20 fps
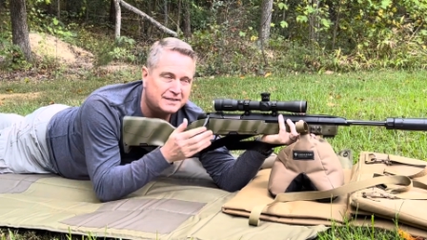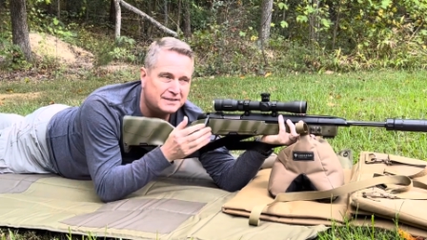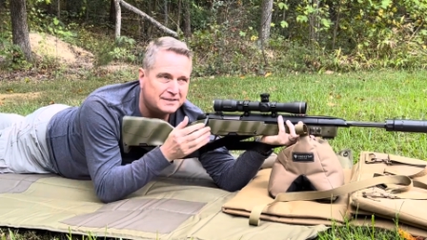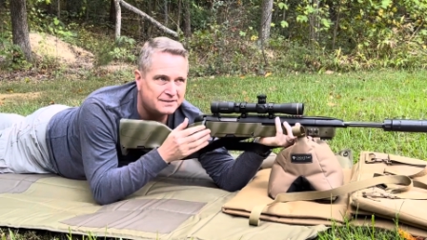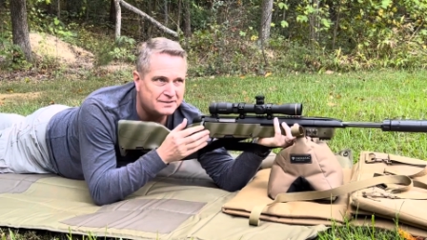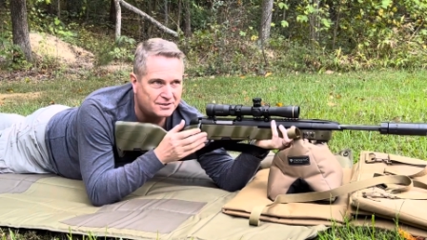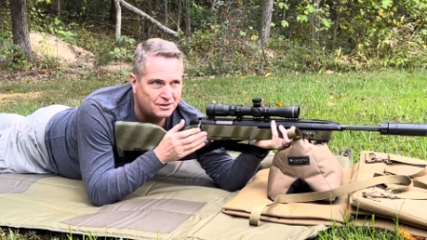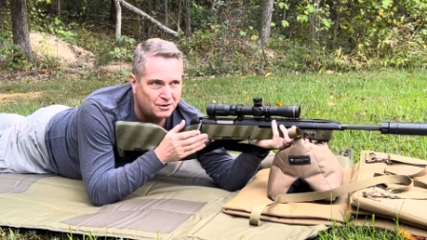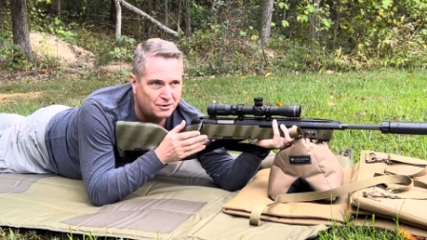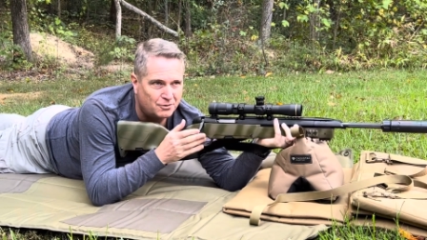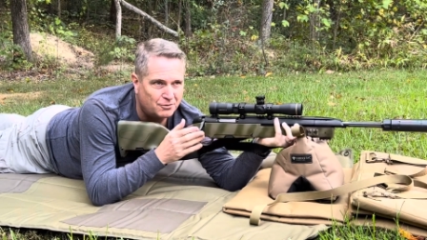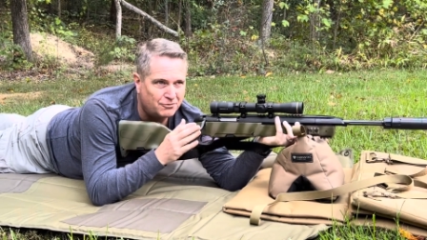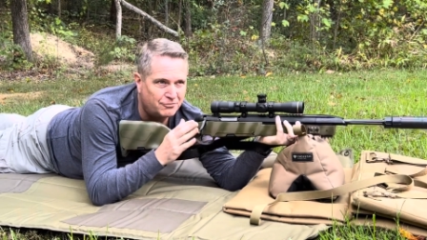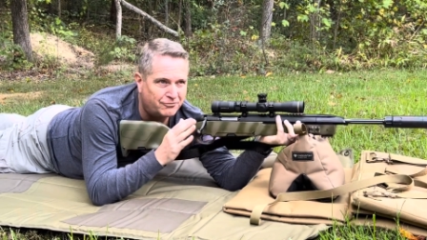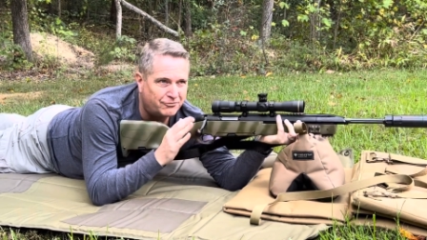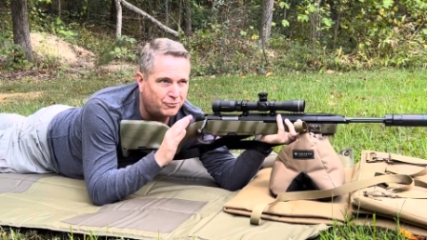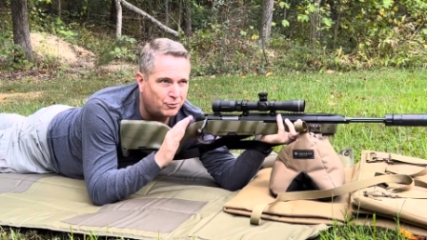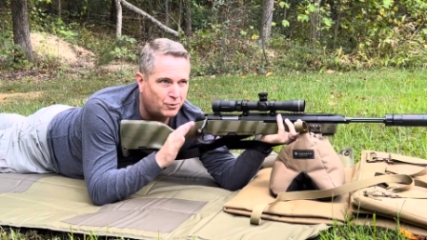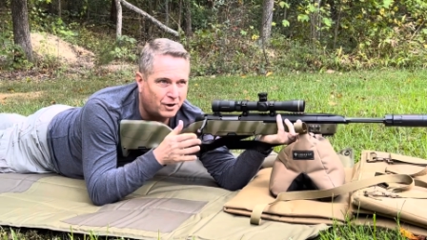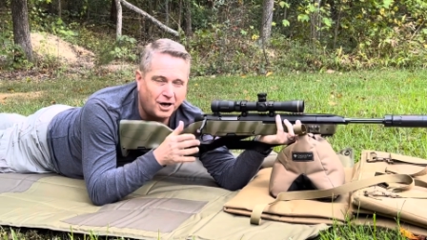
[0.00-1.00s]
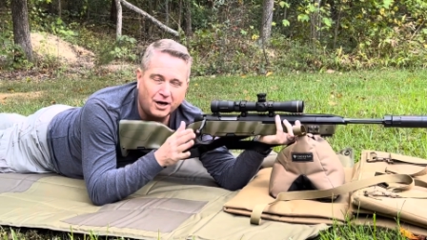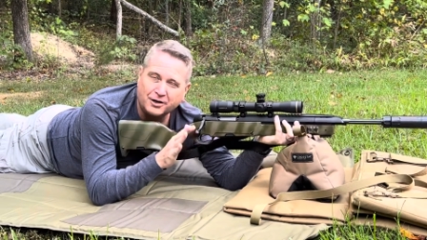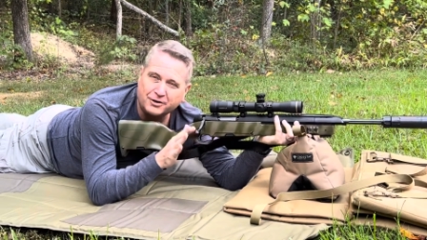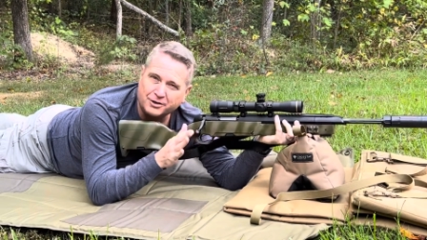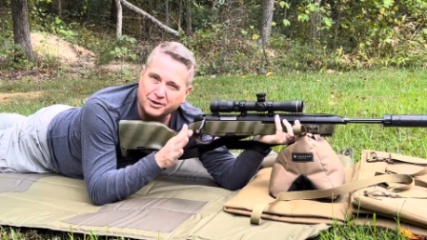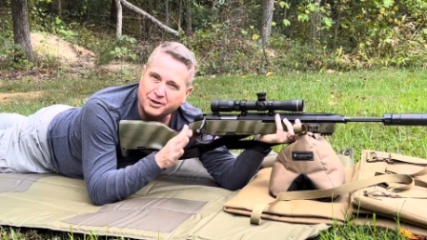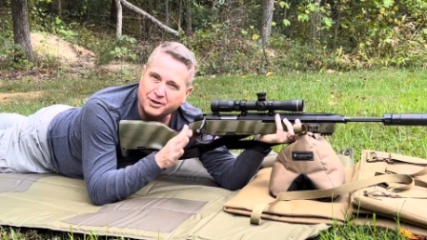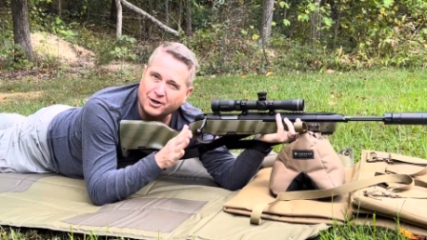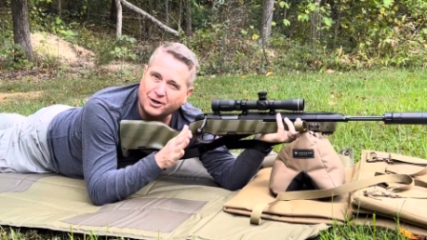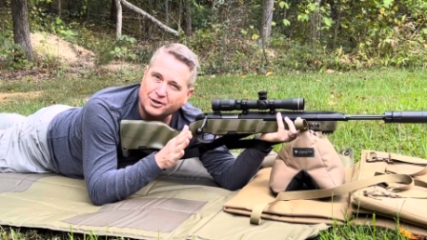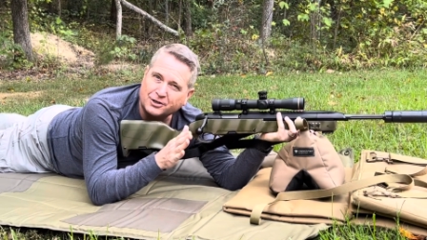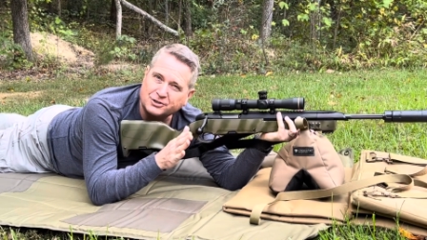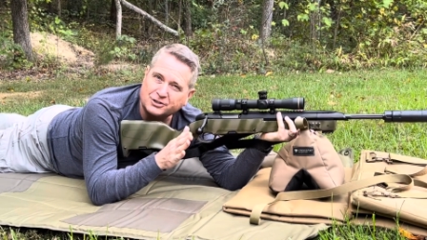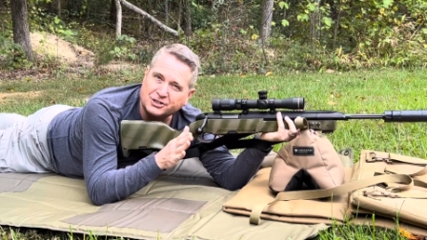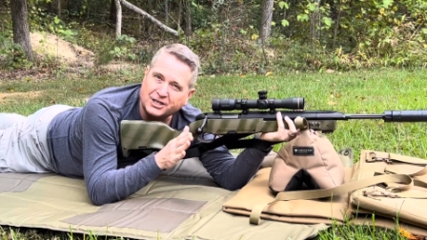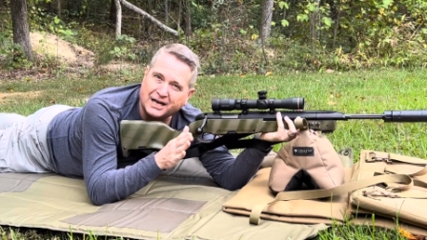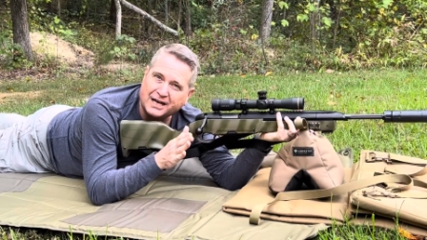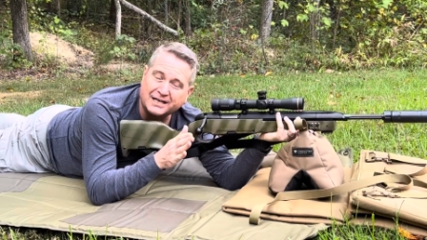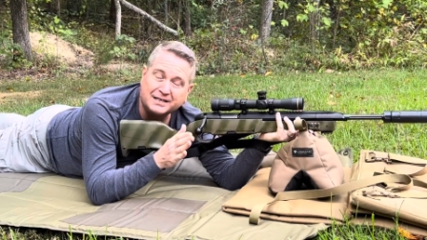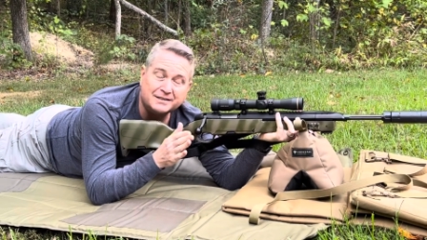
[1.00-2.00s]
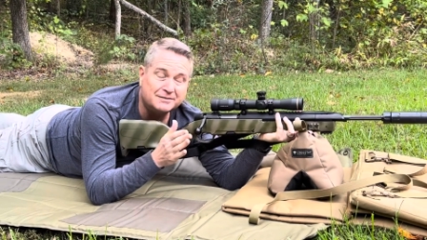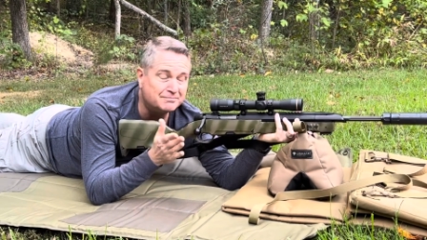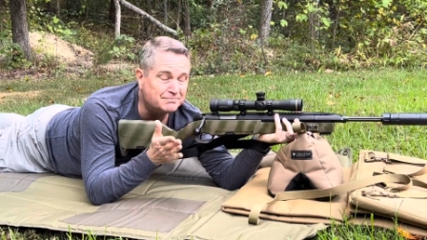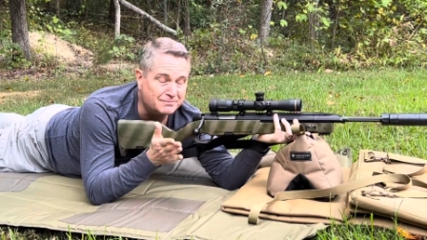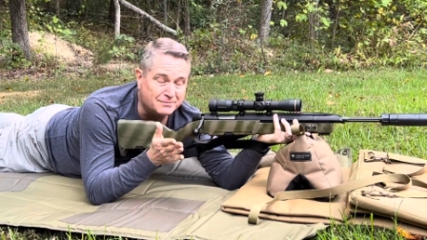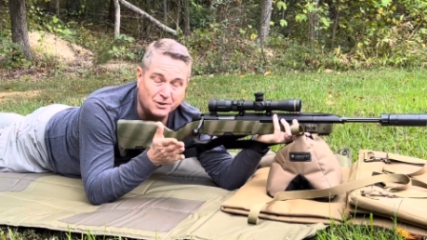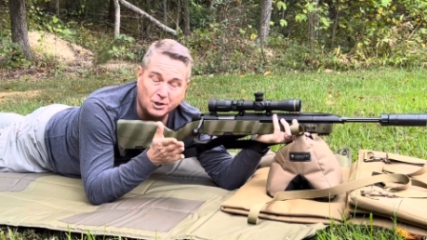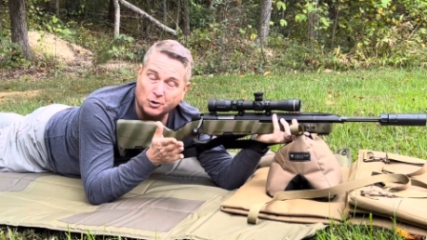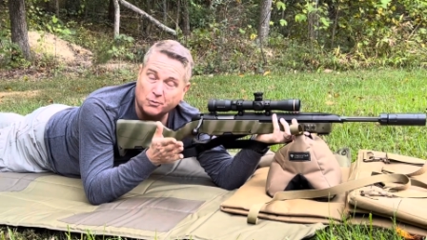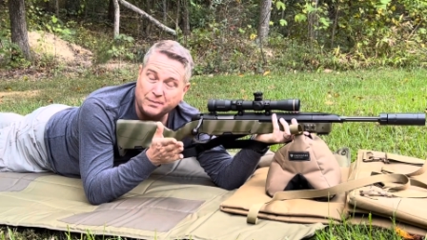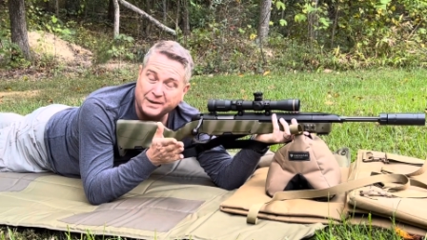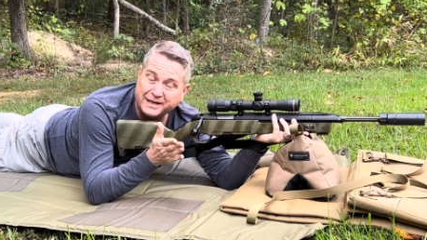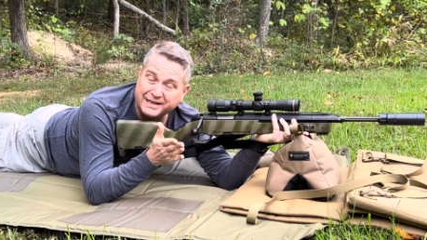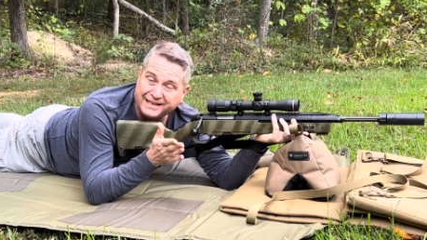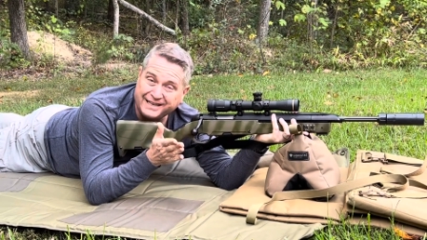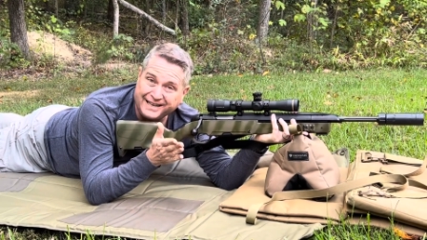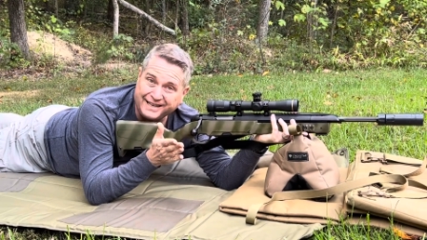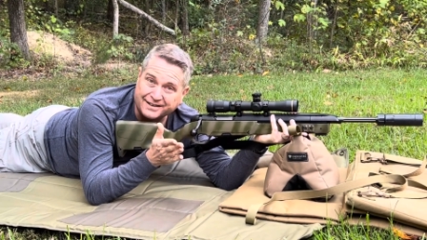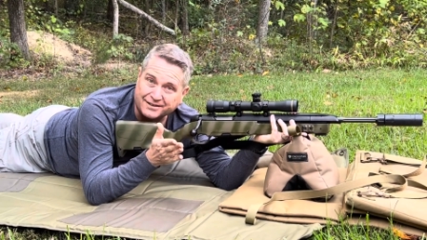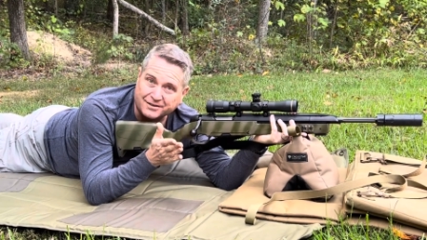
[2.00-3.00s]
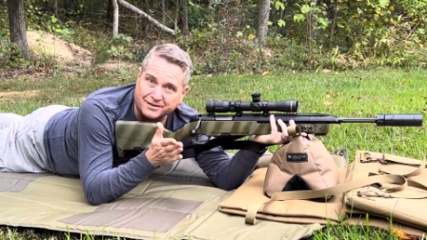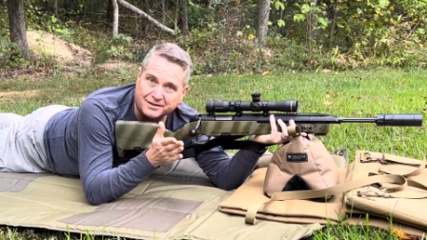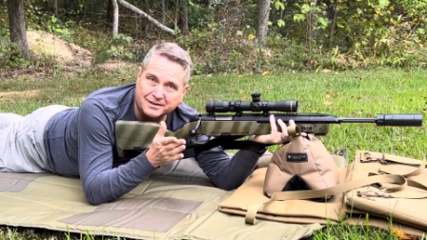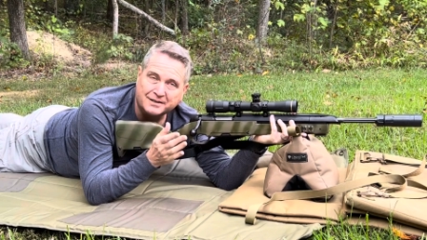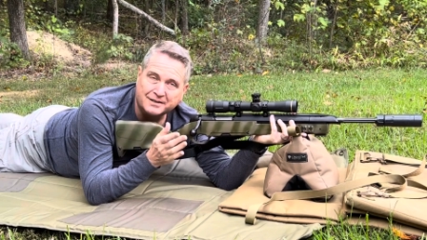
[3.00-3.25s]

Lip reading: So for a 100-yard shot, no big deal.